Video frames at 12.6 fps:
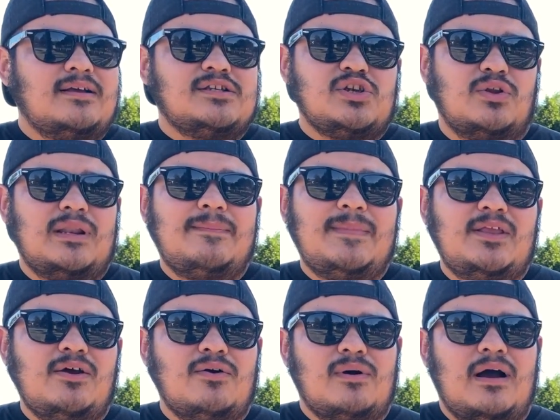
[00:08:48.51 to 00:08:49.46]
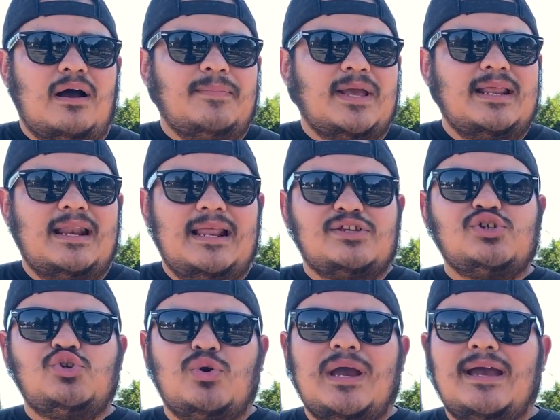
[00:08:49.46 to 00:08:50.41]
So let me know. I'm gonna
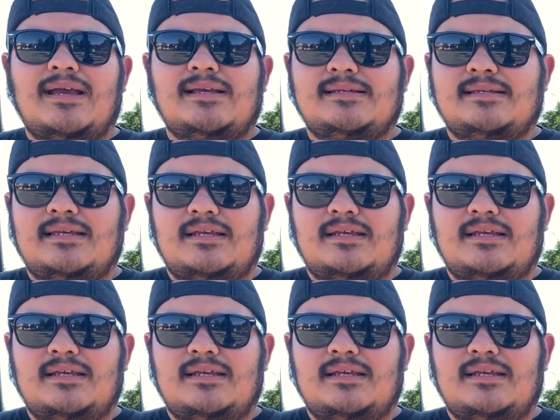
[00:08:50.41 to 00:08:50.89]
let you guys